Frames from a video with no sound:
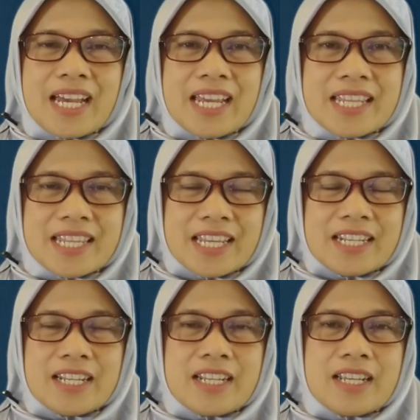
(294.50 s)
And
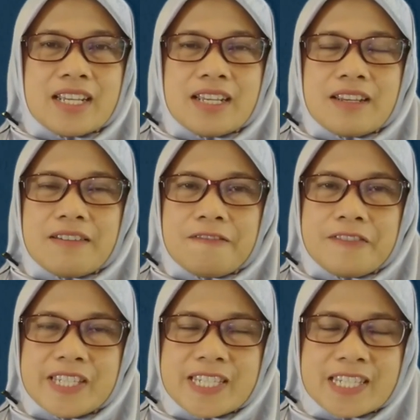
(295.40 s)
then
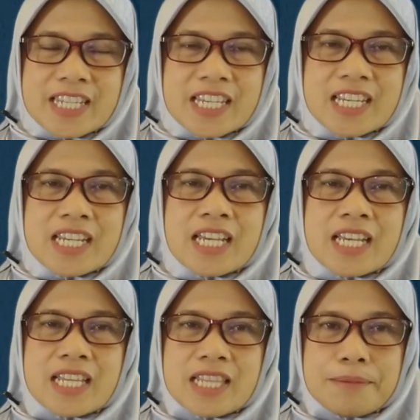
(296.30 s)
you see
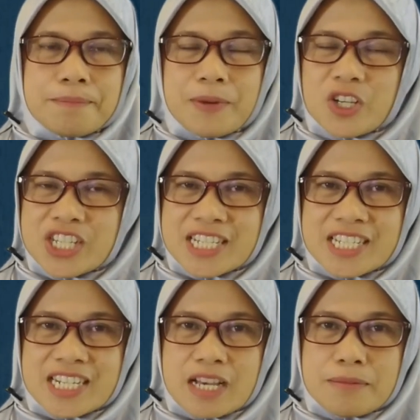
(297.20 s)
the
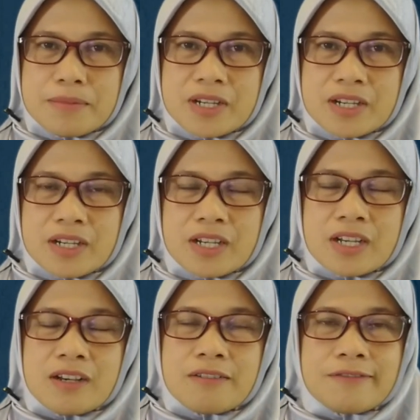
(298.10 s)
position number
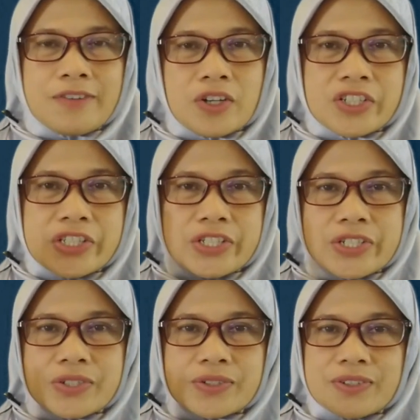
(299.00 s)
for
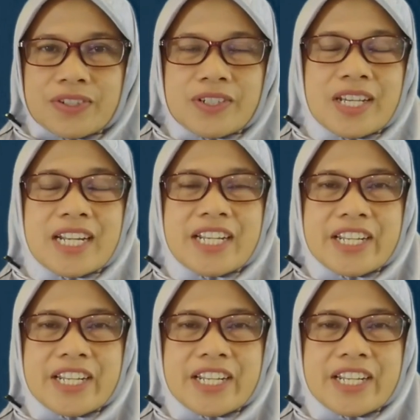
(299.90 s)
2.